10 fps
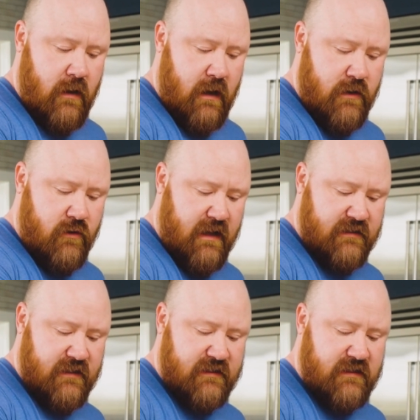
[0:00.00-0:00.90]
And you guys
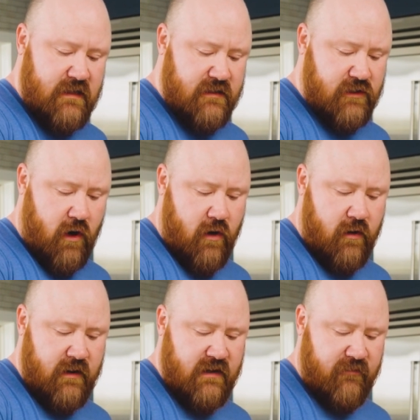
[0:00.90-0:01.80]
can see this
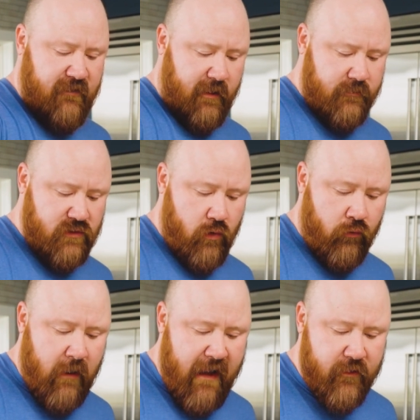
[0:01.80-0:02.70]
curd. It develops
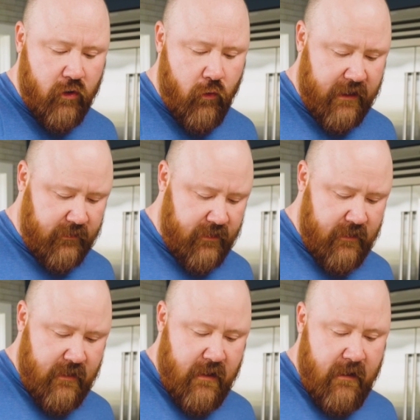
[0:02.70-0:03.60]
rather quickly.
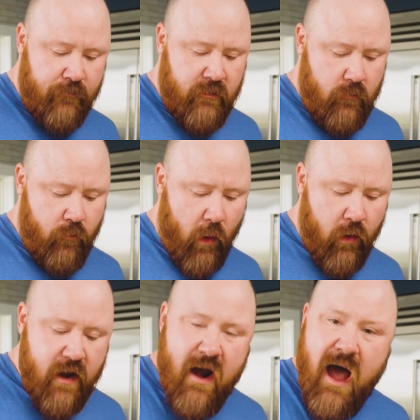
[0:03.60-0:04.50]
But
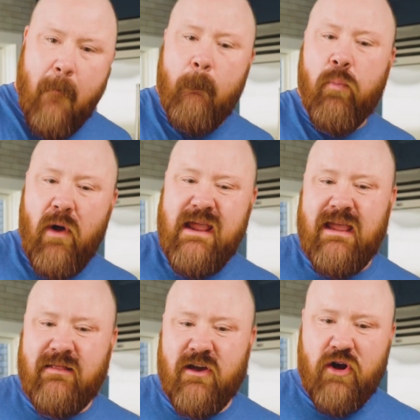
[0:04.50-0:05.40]
we're not
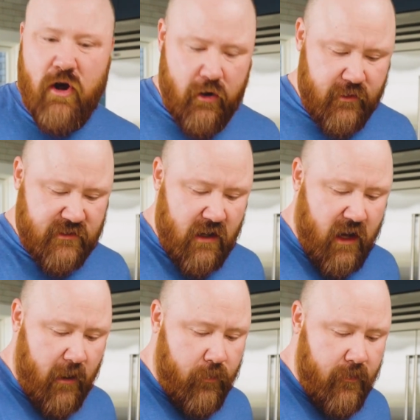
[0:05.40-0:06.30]
breaking the curds
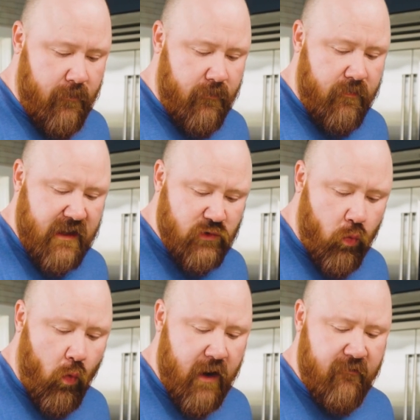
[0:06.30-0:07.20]
up. That's
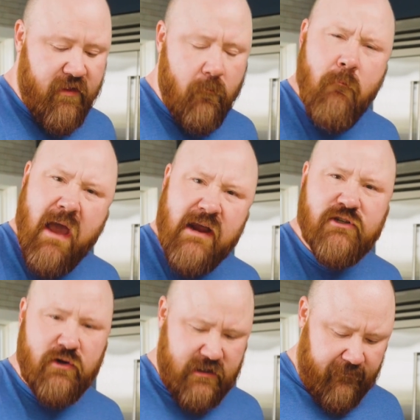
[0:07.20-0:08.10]
one of the
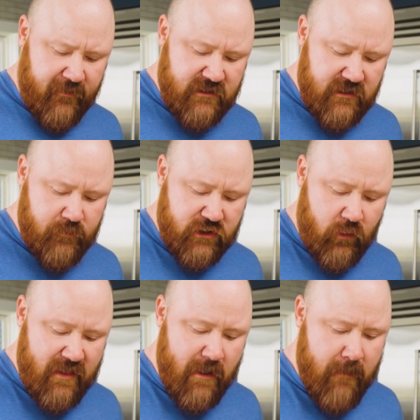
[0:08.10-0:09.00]
major differences
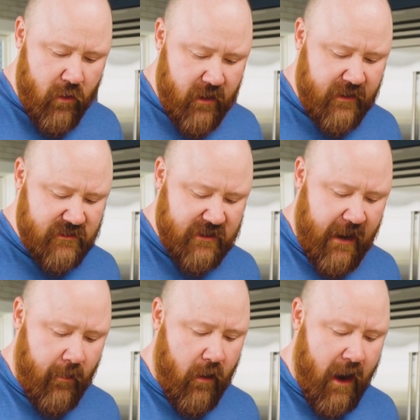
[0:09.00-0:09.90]
between the American
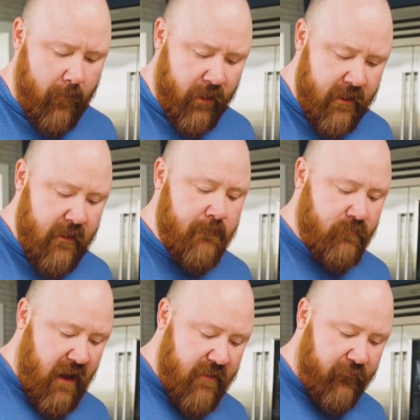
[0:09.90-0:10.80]
style omelet
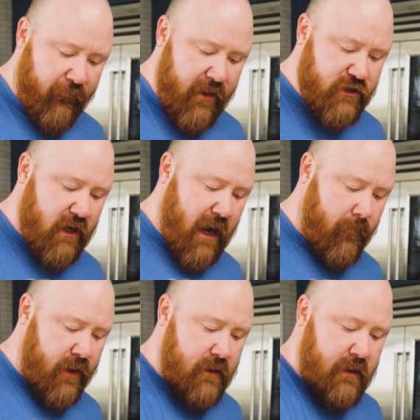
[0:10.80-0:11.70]
and the French
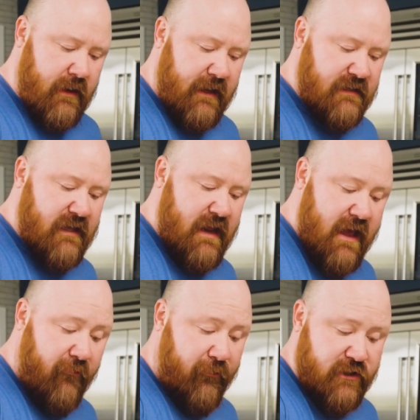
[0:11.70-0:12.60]
omelet, is that
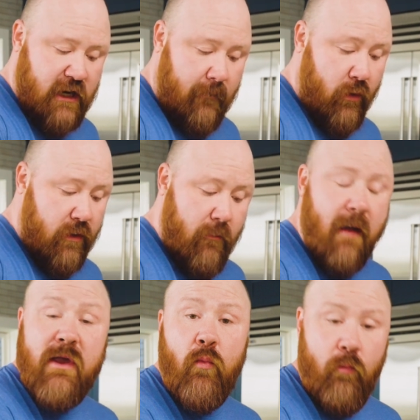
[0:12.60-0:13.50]
in a French omelet, we
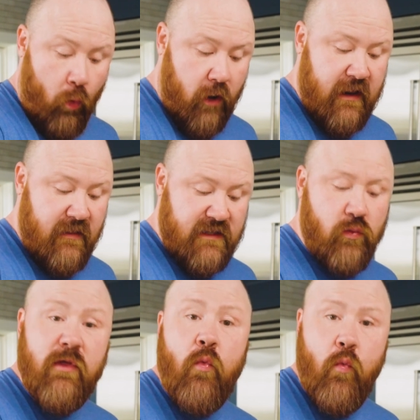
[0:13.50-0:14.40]
might be working this
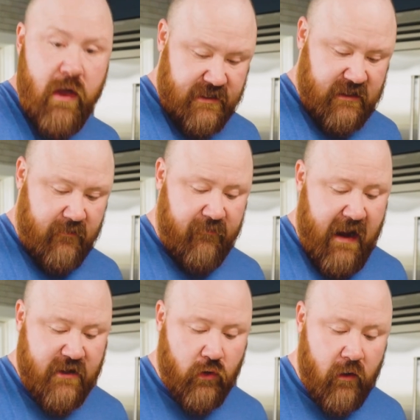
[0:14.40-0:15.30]
with a whisk, in
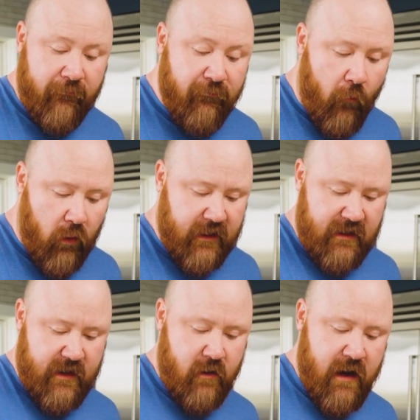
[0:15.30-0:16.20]
fact, or a fork in
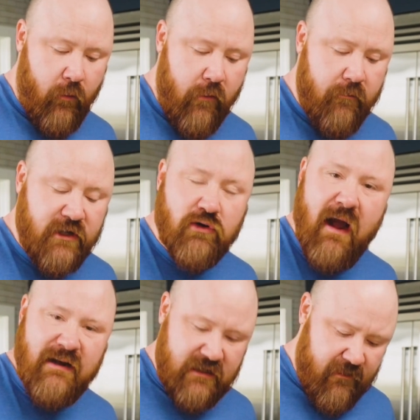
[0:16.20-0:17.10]
here, and we would be
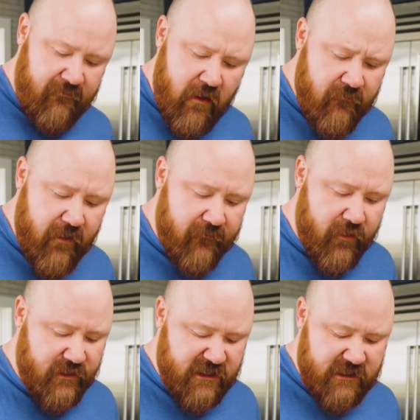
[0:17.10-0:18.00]
trying to get very, very,
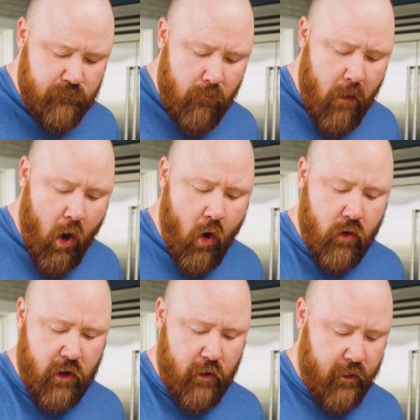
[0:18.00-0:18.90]
very small
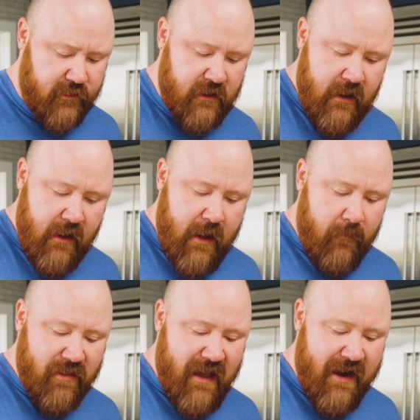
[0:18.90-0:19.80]
curds.
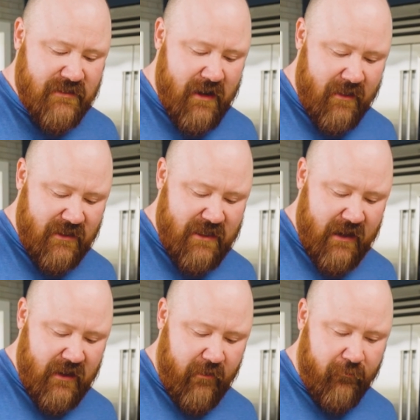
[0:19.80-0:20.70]
But that is not the
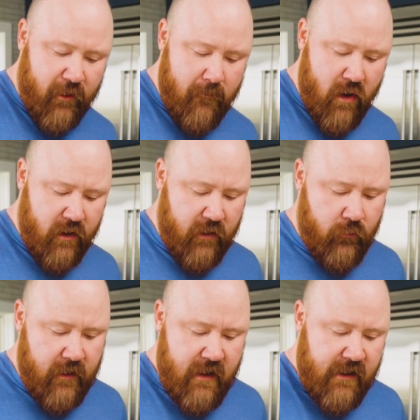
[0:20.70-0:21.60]
technique for an American.
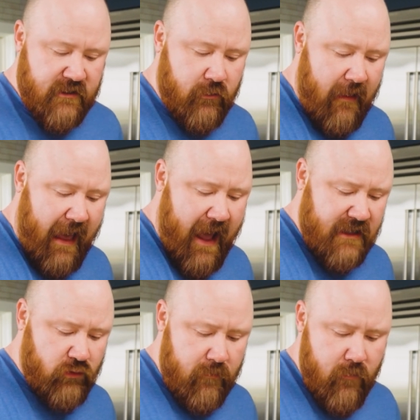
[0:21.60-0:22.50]
So
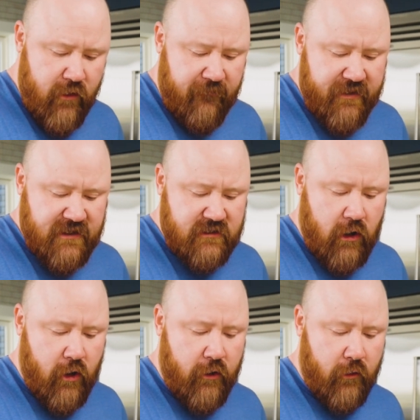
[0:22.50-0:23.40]
as we move this
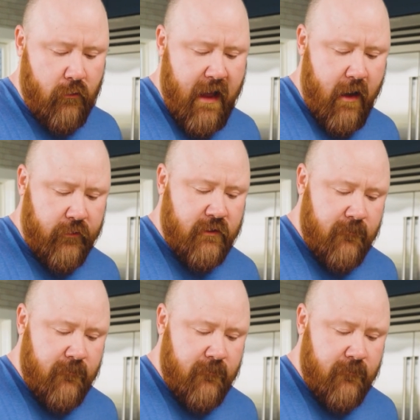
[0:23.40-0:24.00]
curd around,